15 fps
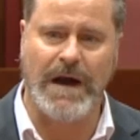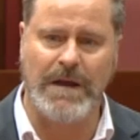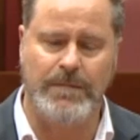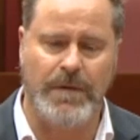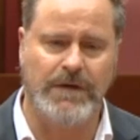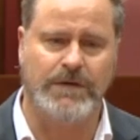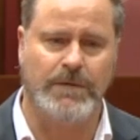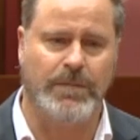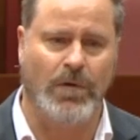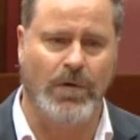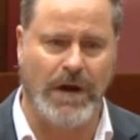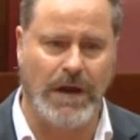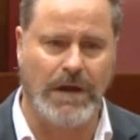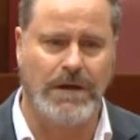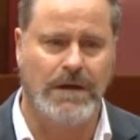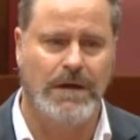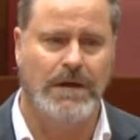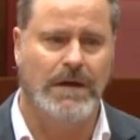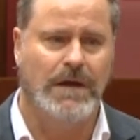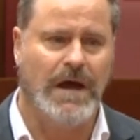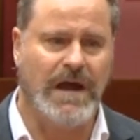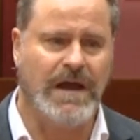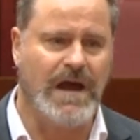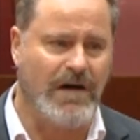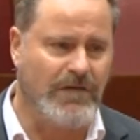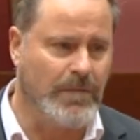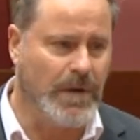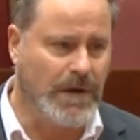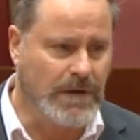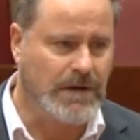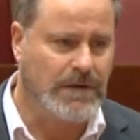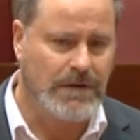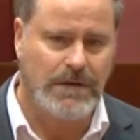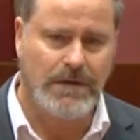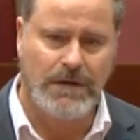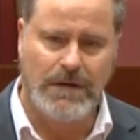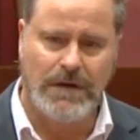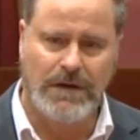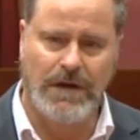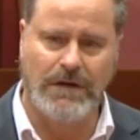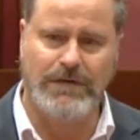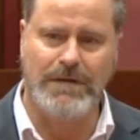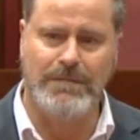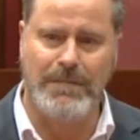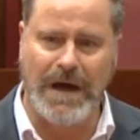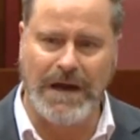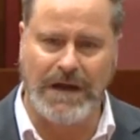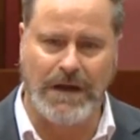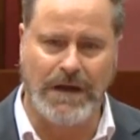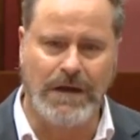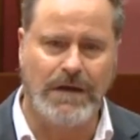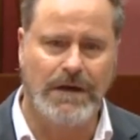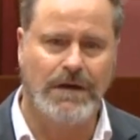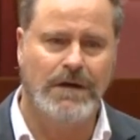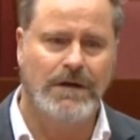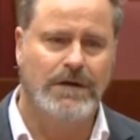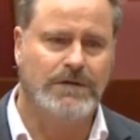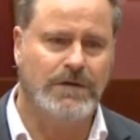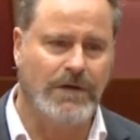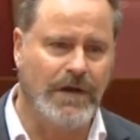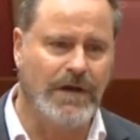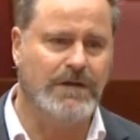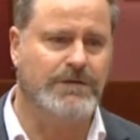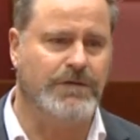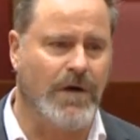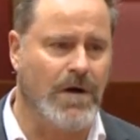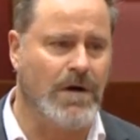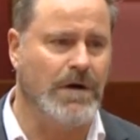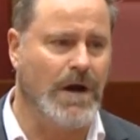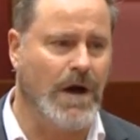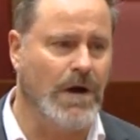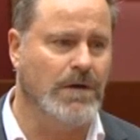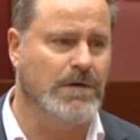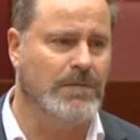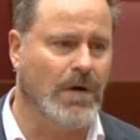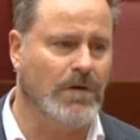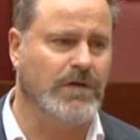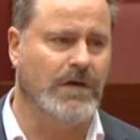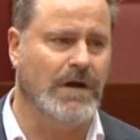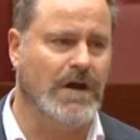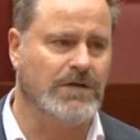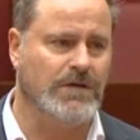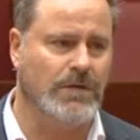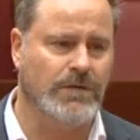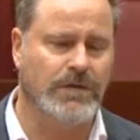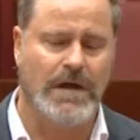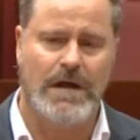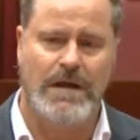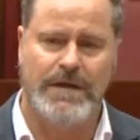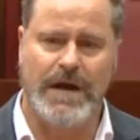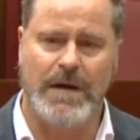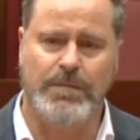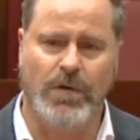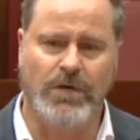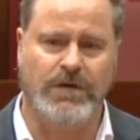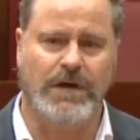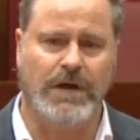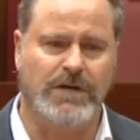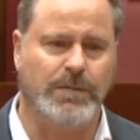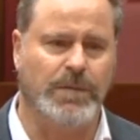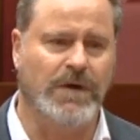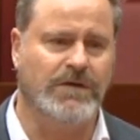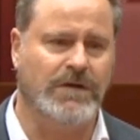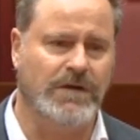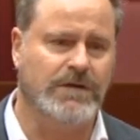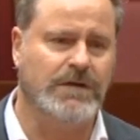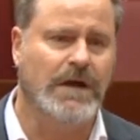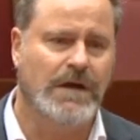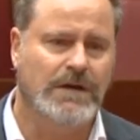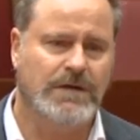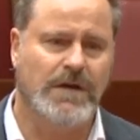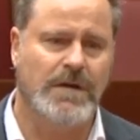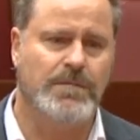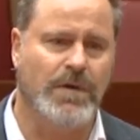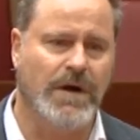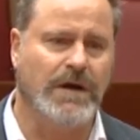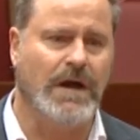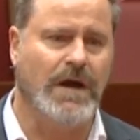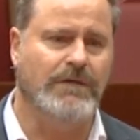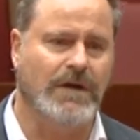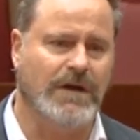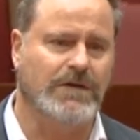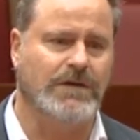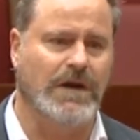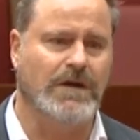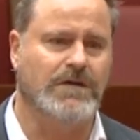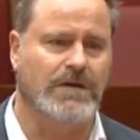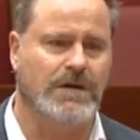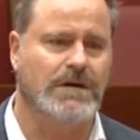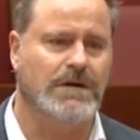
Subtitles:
be supporting a government giving money to these foreign-owned multinationals that are pushing a species to the brink of extinction?